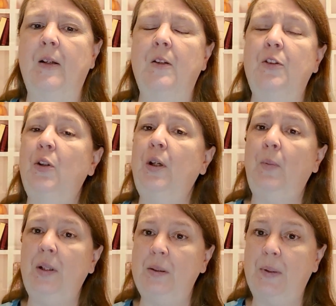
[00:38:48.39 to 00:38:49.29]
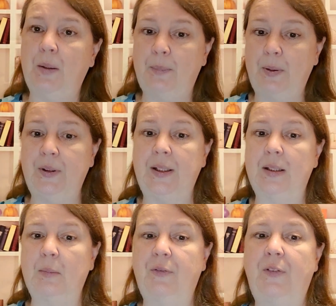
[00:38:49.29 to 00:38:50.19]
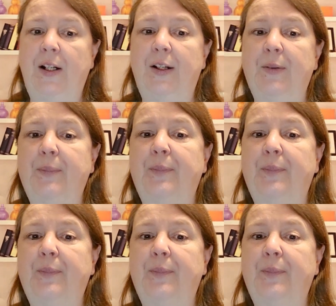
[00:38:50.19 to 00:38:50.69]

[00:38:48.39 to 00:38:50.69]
So he went about building them a fire.